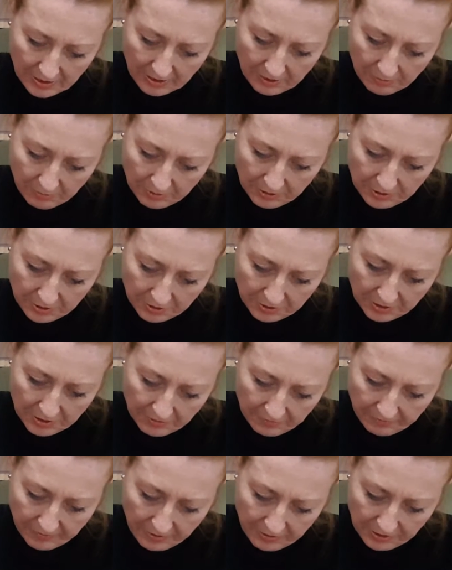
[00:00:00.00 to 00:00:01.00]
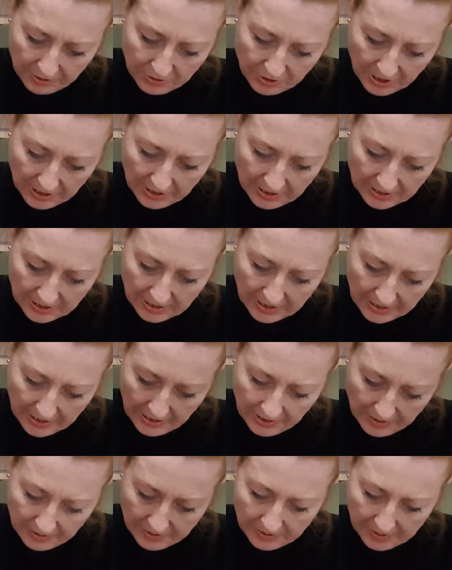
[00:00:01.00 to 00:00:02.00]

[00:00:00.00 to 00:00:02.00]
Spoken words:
and we're just going to very gently,